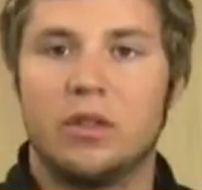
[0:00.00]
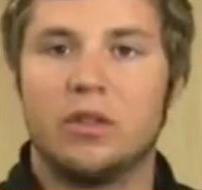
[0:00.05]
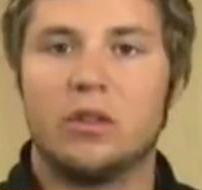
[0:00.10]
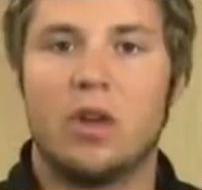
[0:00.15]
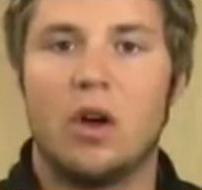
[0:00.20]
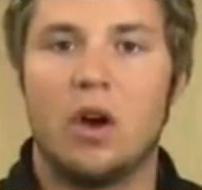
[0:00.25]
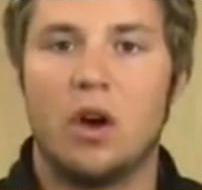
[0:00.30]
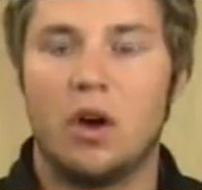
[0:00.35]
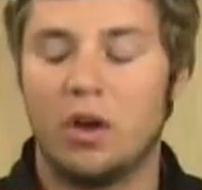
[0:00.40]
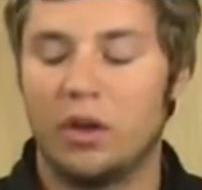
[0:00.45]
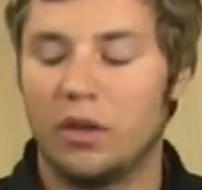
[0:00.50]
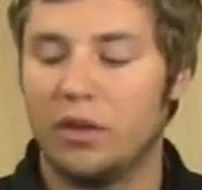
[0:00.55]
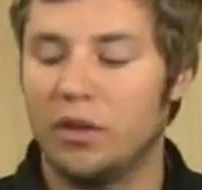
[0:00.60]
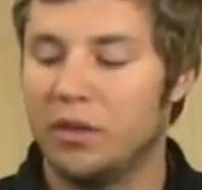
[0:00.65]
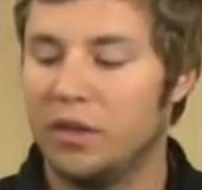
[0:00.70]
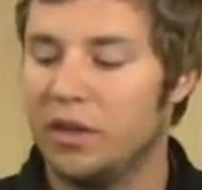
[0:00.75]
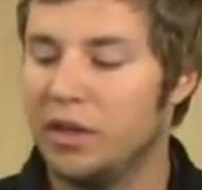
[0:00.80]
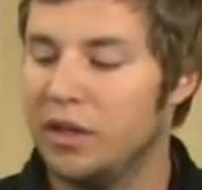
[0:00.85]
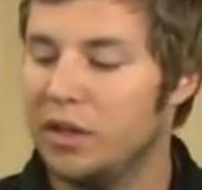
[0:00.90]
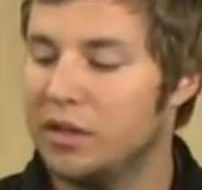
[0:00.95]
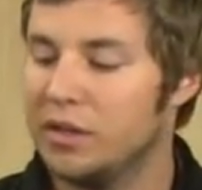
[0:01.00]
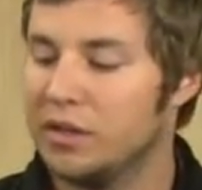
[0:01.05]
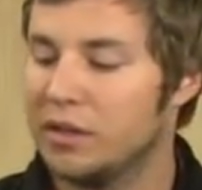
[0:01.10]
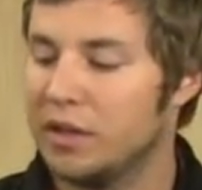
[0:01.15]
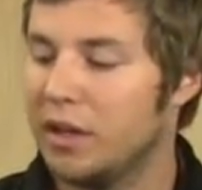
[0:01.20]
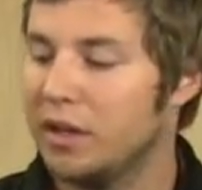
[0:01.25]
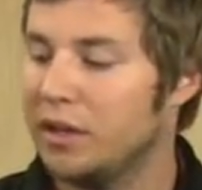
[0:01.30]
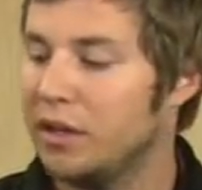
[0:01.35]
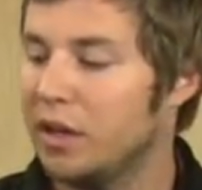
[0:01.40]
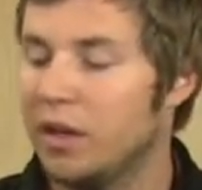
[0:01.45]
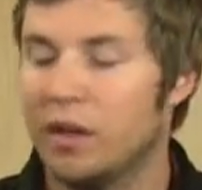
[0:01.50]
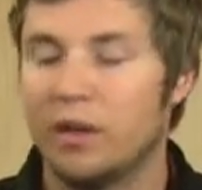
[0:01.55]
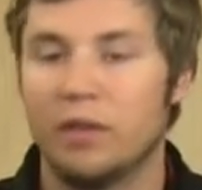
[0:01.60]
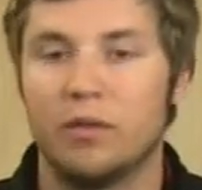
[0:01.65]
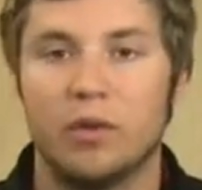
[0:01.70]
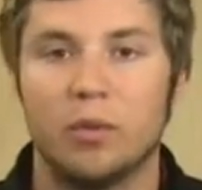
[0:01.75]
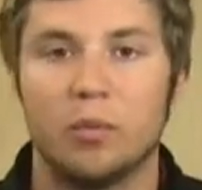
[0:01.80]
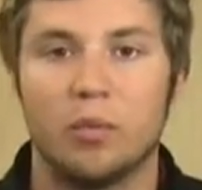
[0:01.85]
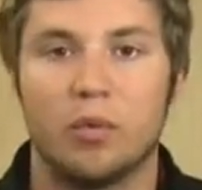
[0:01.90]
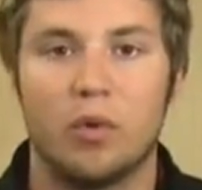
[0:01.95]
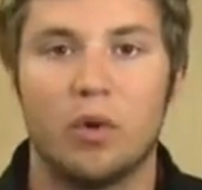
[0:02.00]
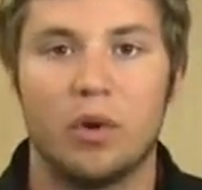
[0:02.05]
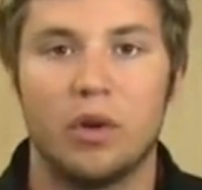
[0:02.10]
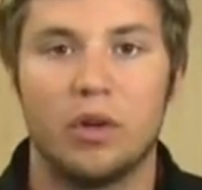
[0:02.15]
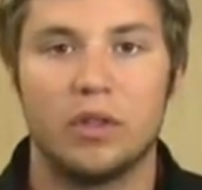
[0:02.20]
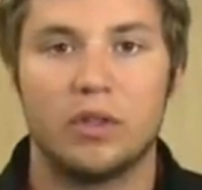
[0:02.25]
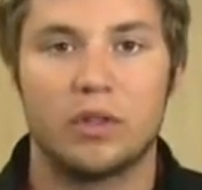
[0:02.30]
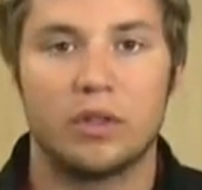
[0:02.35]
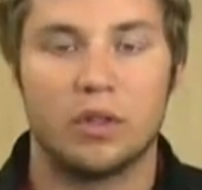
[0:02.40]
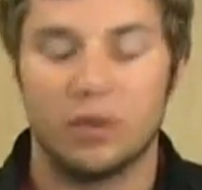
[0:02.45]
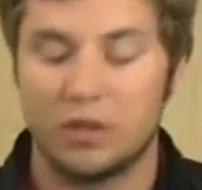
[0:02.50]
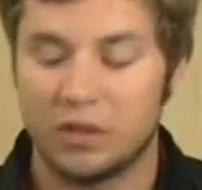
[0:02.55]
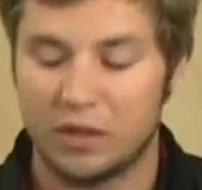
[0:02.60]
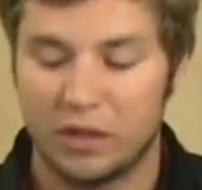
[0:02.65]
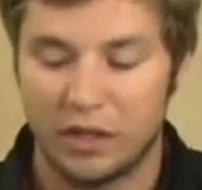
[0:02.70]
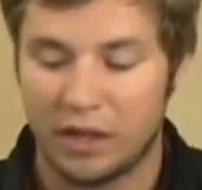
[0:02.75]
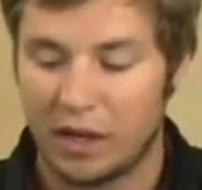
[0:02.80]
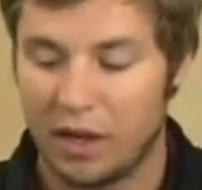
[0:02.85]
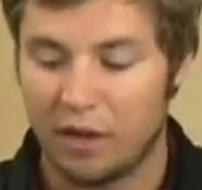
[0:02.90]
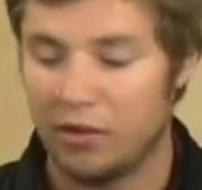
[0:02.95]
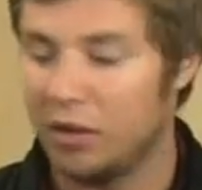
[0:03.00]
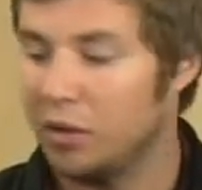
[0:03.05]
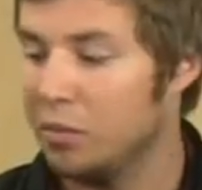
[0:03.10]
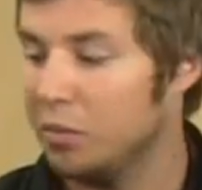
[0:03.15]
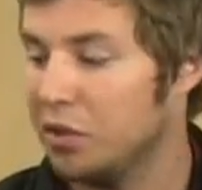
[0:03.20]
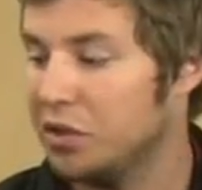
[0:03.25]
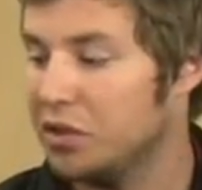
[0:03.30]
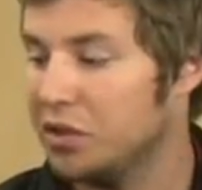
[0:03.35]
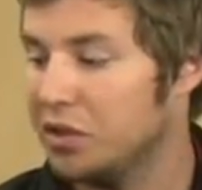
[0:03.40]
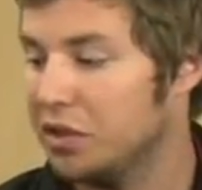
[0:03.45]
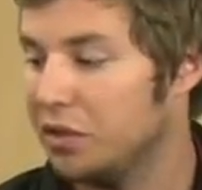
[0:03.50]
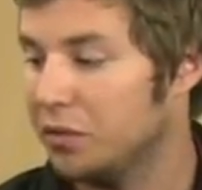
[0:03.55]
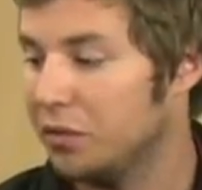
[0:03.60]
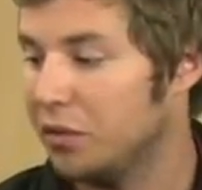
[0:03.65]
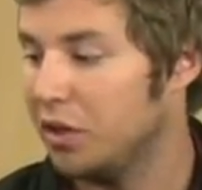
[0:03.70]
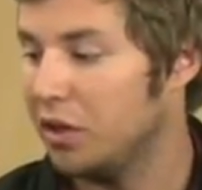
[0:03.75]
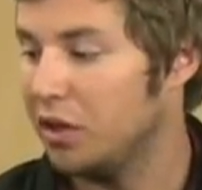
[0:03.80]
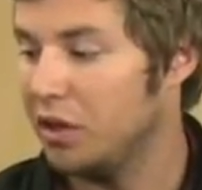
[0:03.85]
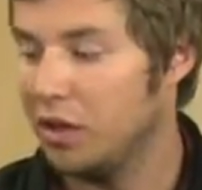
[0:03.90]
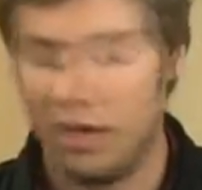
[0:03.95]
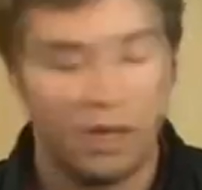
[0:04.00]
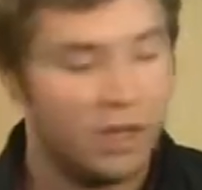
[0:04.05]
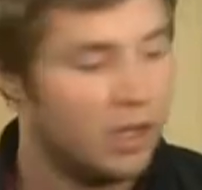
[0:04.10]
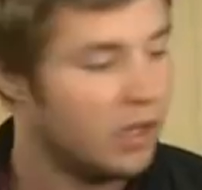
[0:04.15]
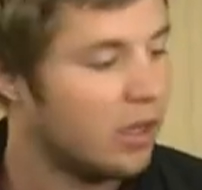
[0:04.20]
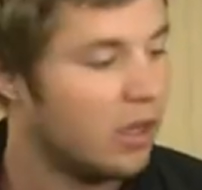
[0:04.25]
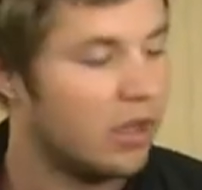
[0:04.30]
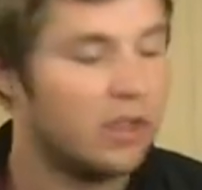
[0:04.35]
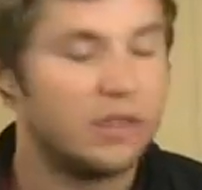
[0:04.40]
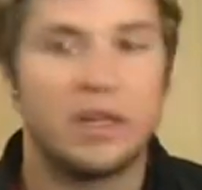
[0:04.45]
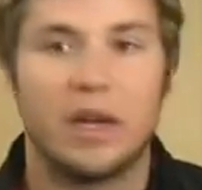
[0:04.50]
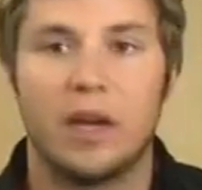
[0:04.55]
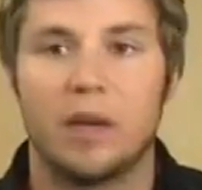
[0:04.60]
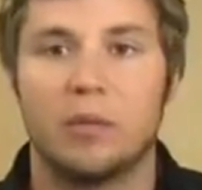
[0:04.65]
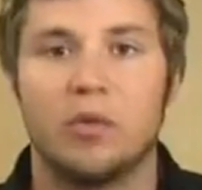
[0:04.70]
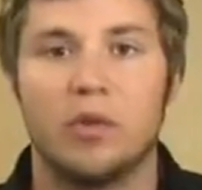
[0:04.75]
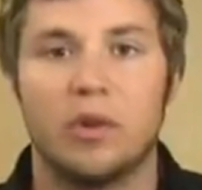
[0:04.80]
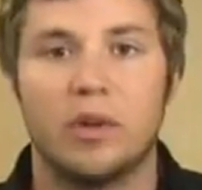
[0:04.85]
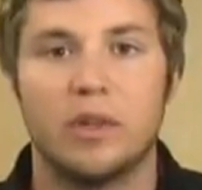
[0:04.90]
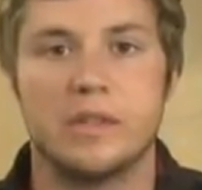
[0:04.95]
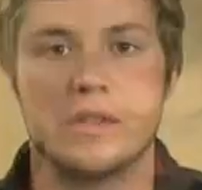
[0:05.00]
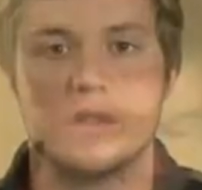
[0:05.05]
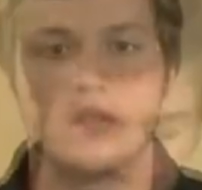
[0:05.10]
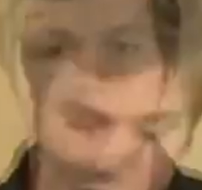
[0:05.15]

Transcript: along the inside cut of your board. So it's like having a bunch of different contact points.